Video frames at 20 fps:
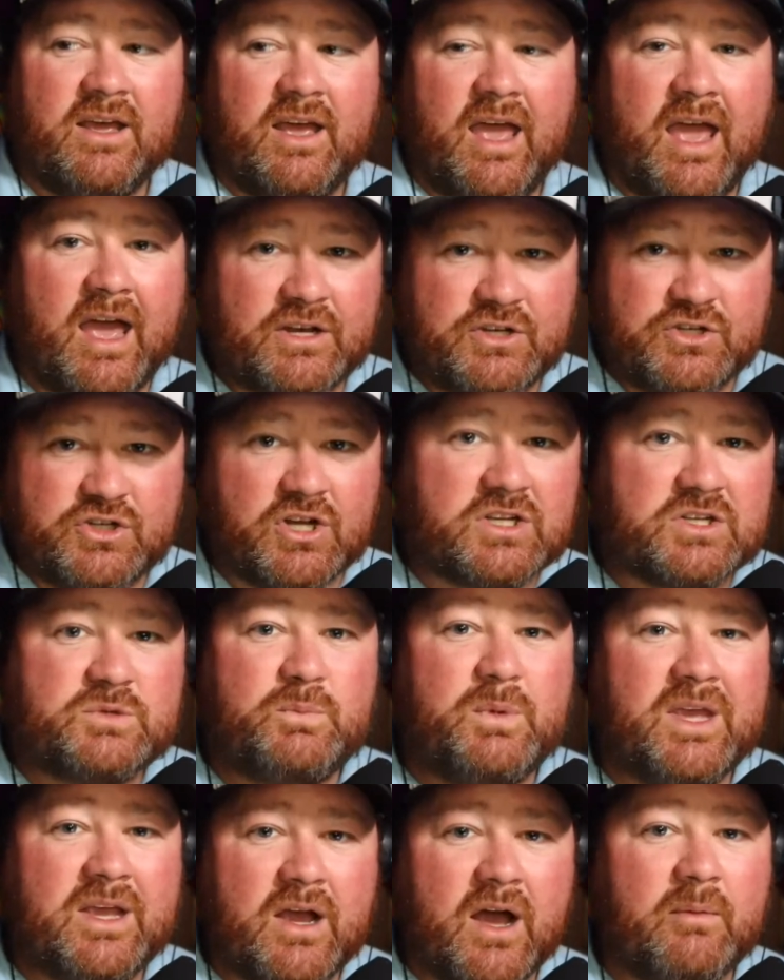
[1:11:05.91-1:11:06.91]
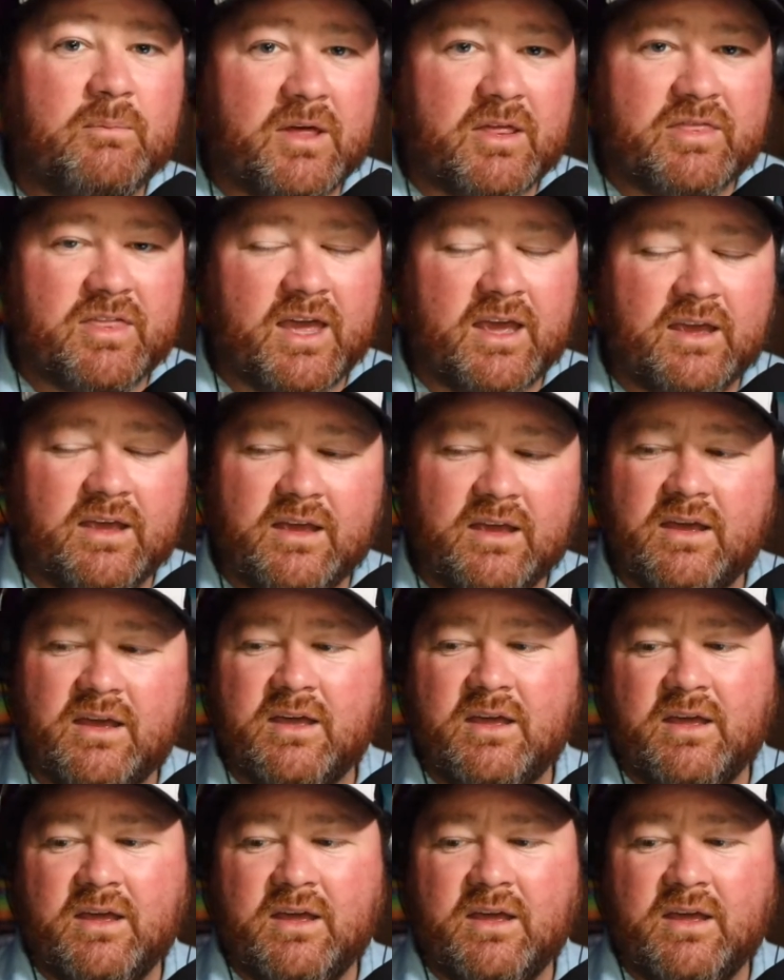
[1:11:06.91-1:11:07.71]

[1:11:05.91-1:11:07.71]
had just become a thing.